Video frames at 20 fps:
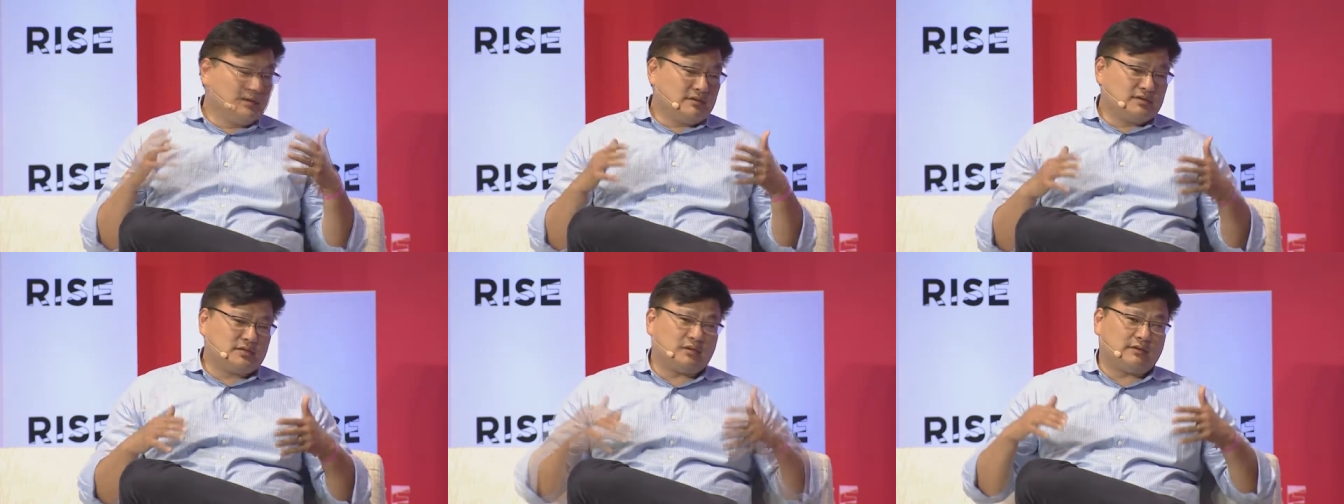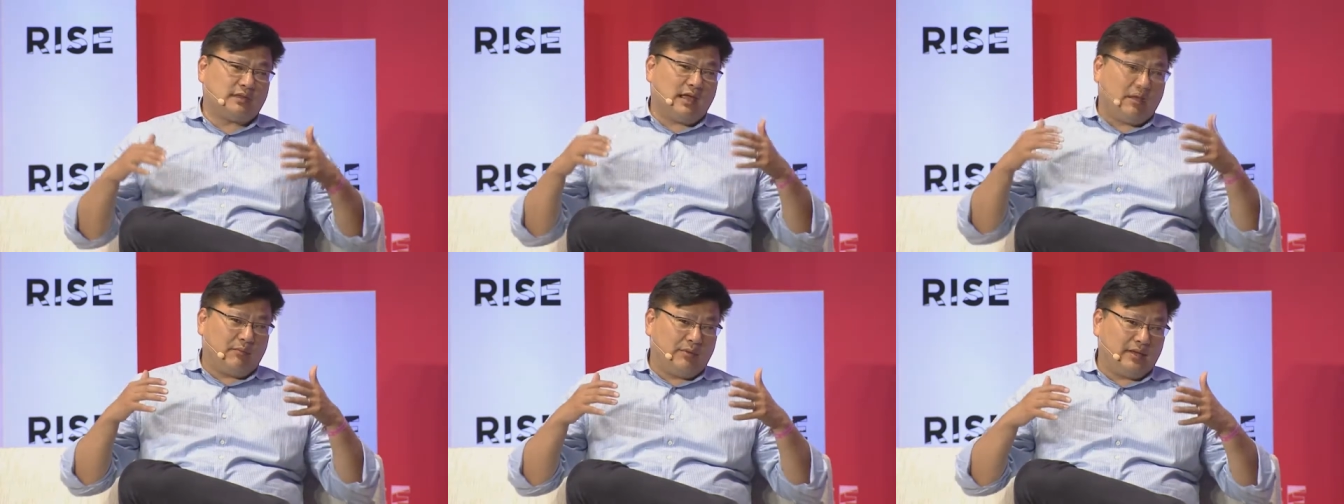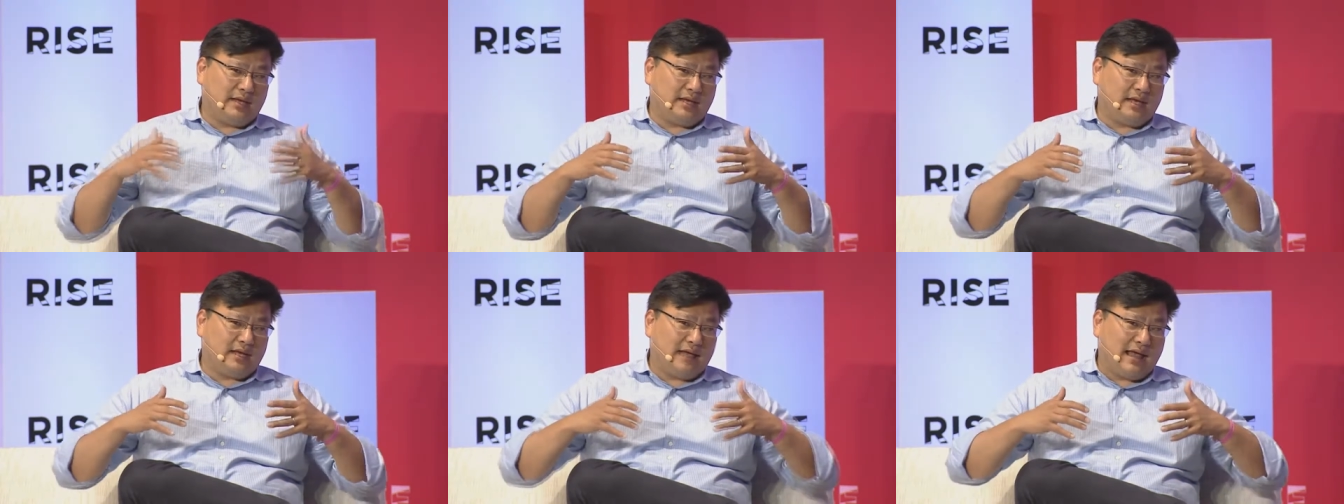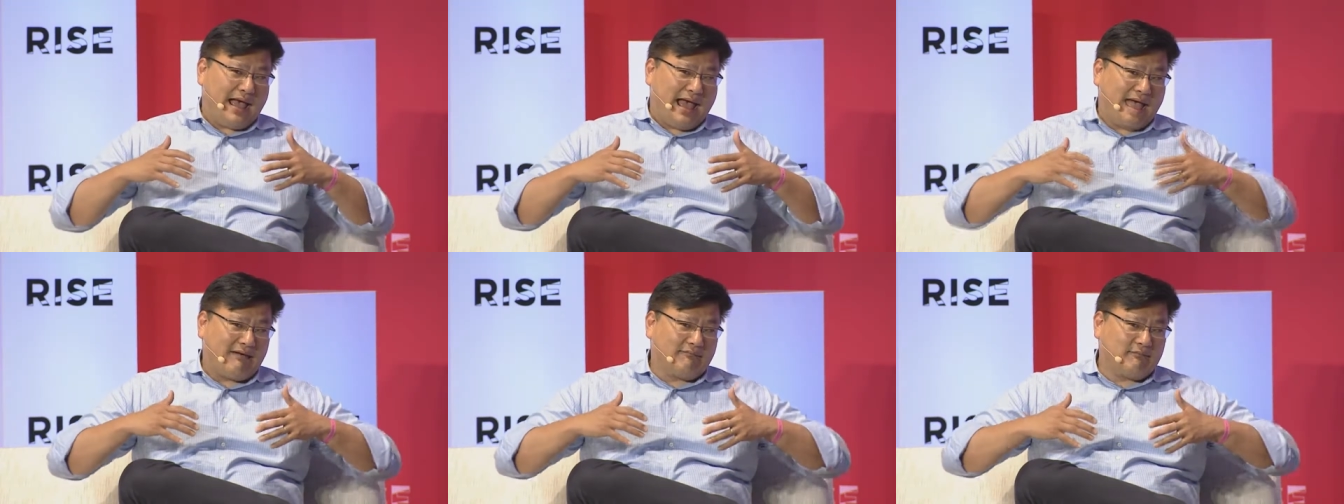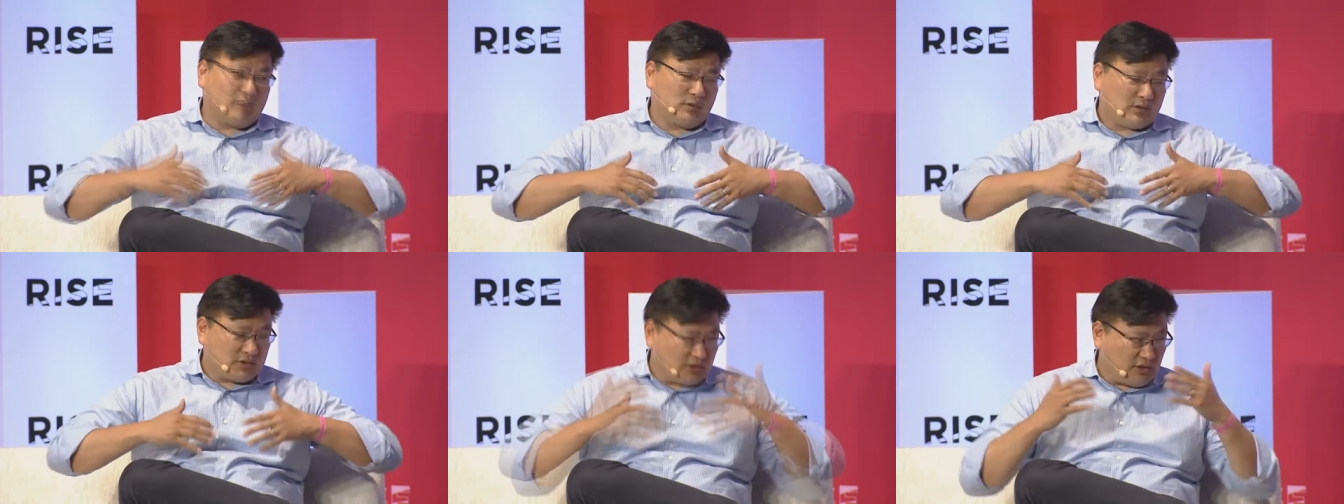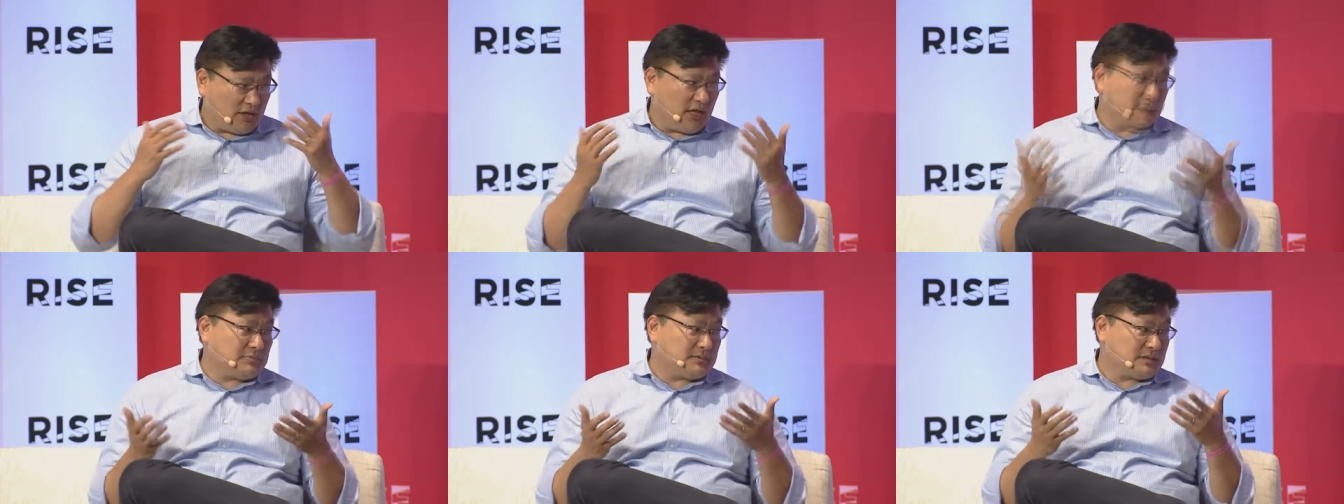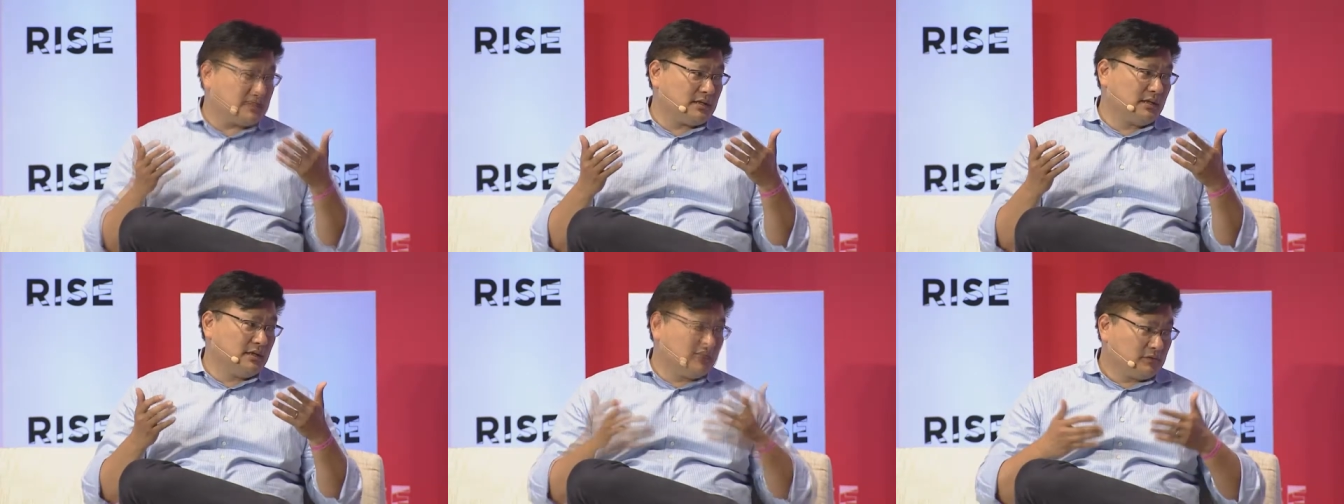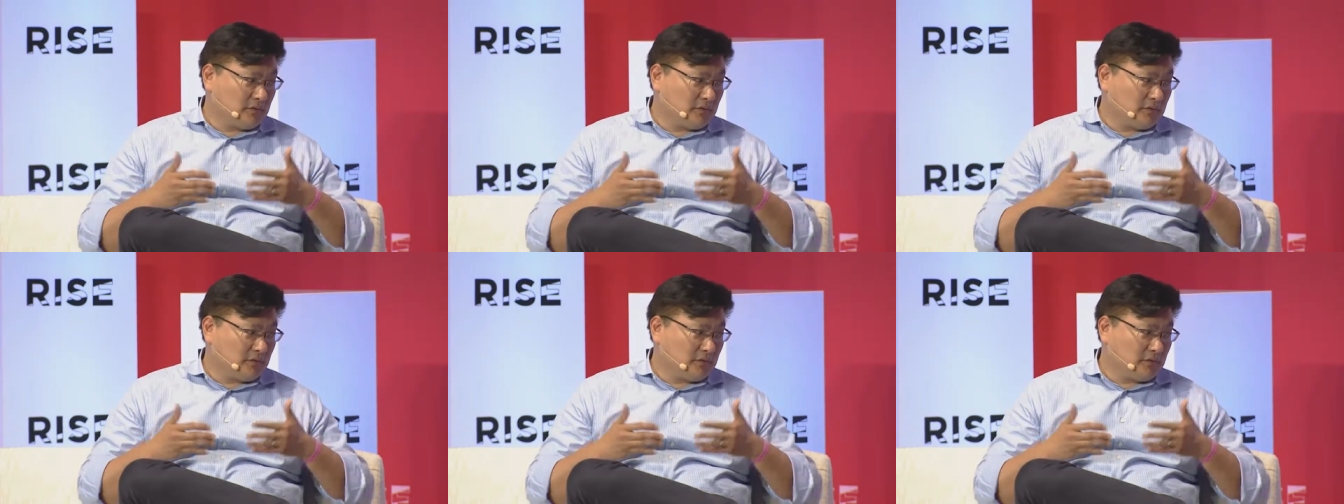so that we can have more chips